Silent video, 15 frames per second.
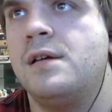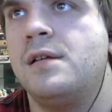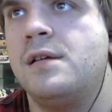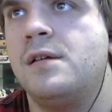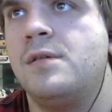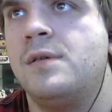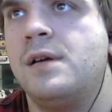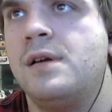
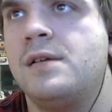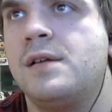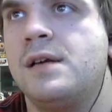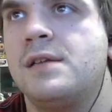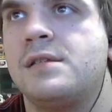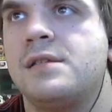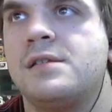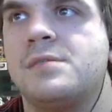around
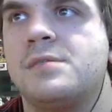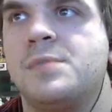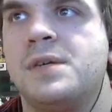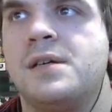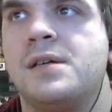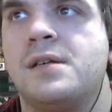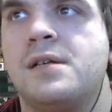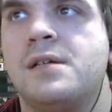at the
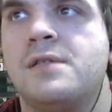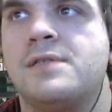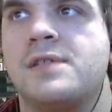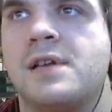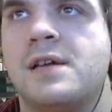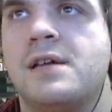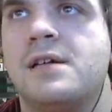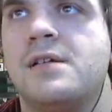speed of
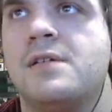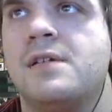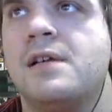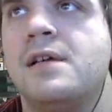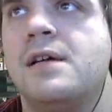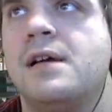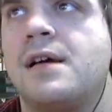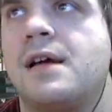sound.
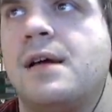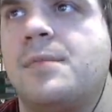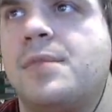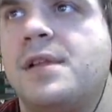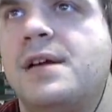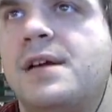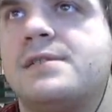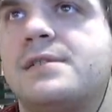I got
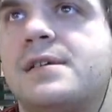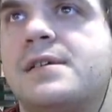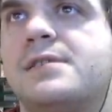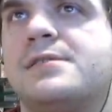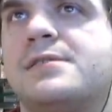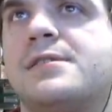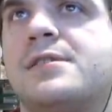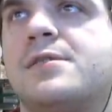
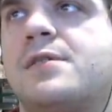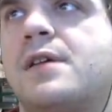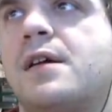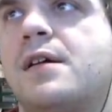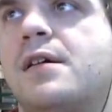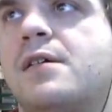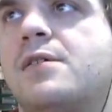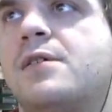places to
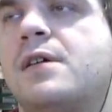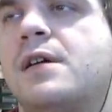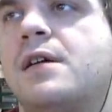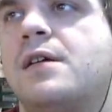go.